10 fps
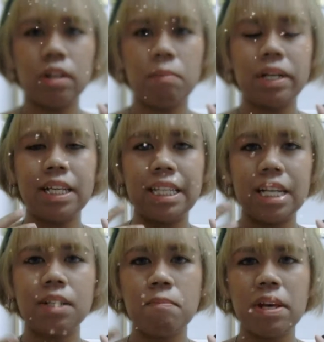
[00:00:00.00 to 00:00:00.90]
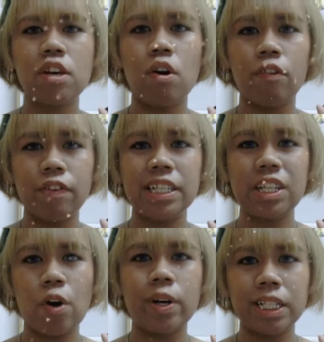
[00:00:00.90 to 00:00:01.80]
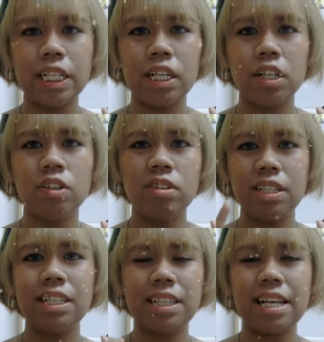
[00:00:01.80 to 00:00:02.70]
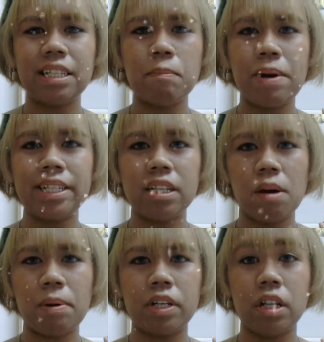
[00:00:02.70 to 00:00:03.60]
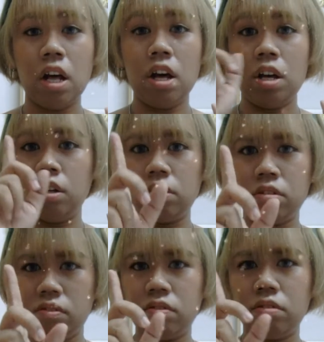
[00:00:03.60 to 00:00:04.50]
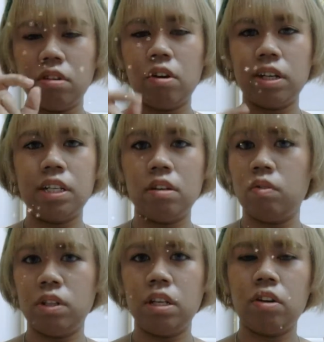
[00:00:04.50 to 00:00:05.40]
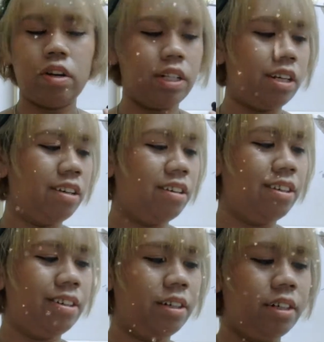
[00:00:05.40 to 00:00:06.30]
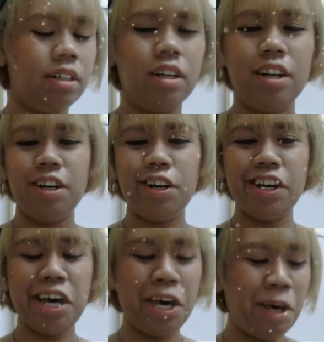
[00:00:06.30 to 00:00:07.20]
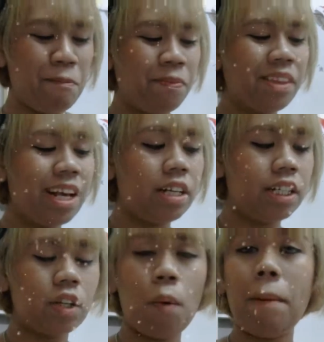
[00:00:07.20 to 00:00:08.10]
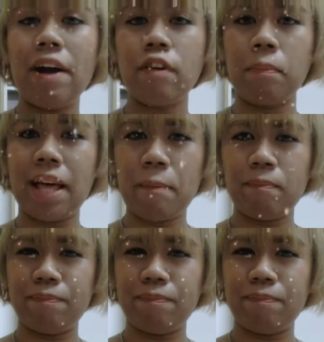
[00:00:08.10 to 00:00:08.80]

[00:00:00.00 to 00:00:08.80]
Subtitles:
but it doesn't make your face oily. So that's the best thing about it. Not oily, really not oily. Okay, so buy from them,